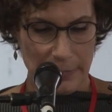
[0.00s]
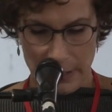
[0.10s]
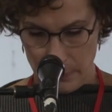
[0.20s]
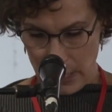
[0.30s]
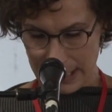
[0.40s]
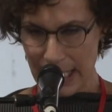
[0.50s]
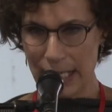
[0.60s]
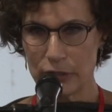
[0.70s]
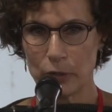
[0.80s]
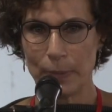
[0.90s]
some of the breast
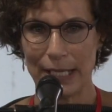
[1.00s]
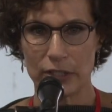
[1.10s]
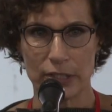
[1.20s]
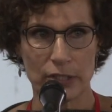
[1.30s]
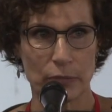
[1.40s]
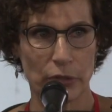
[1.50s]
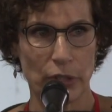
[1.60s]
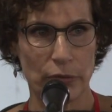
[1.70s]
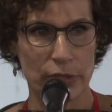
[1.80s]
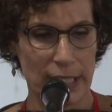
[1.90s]
cancer patients were
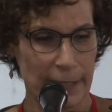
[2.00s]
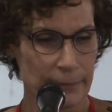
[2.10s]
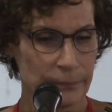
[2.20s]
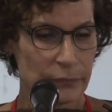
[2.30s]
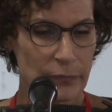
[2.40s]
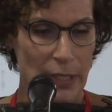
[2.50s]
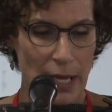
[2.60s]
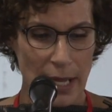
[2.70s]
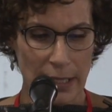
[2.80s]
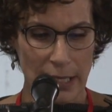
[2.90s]
using
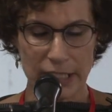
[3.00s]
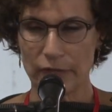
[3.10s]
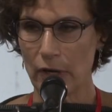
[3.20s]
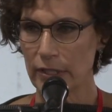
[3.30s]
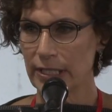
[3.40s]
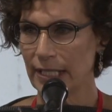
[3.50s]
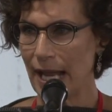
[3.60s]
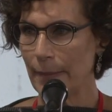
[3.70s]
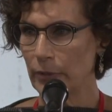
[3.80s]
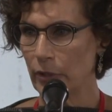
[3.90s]
uh, as far as
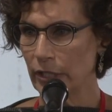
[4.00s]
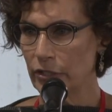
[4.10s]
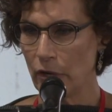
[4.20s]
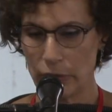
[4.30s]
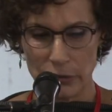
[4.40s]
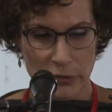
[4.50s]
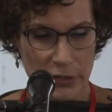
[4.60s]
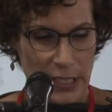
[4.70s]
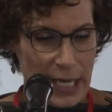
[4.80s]
cannabinoid totals.